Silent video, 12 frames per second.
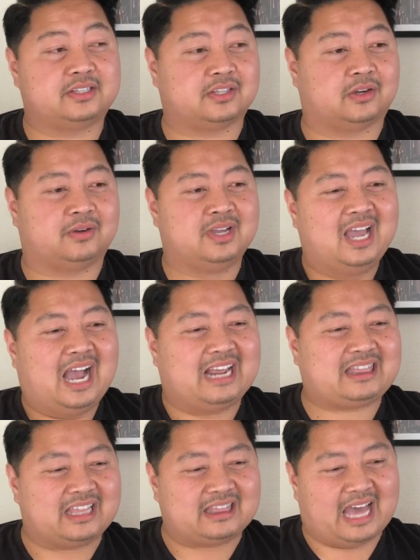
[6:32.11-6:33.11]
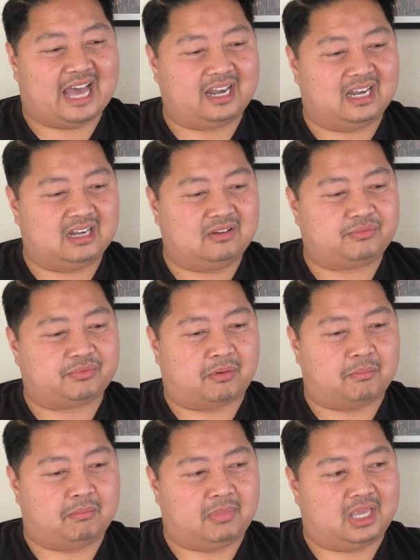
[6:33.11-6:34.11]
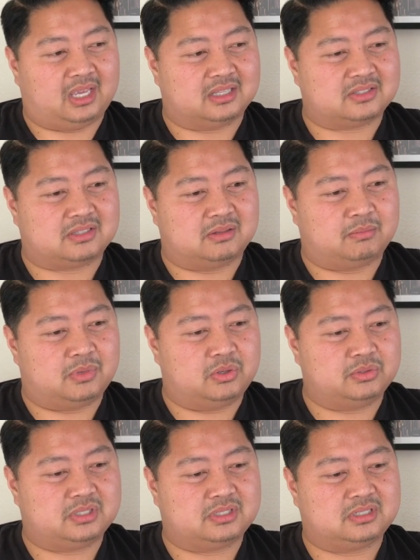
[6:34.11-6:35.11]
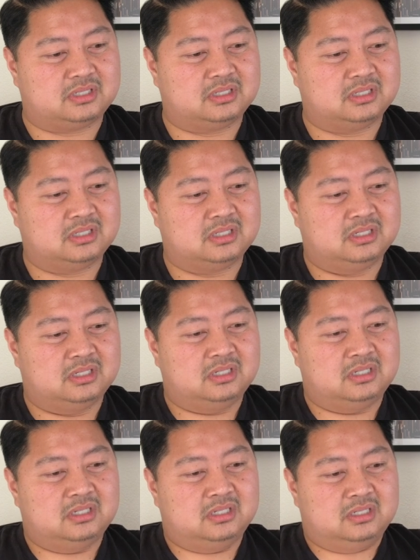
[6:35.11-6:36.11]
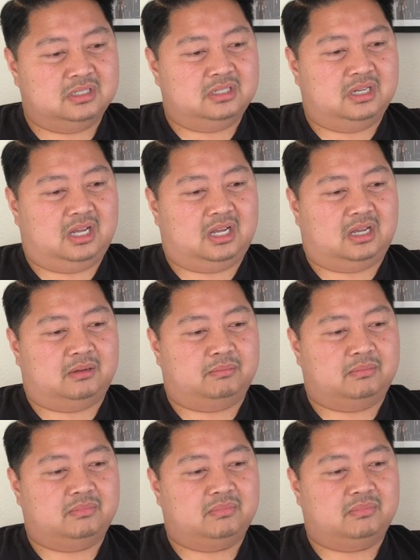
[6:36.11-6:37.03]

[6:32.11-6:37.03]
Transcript: So I think that for me is the most um,